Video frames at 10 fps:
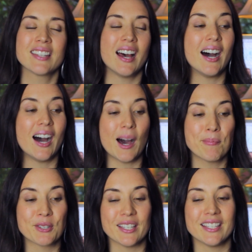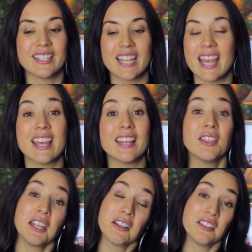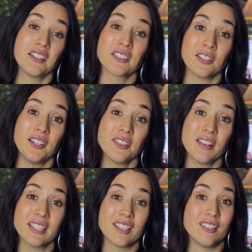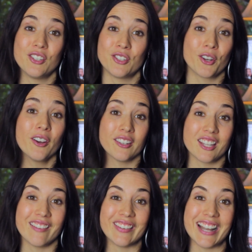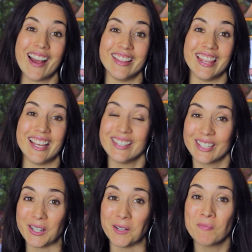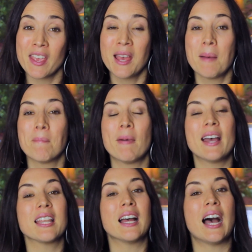options. And then there's also nice as desserts every now and then too. But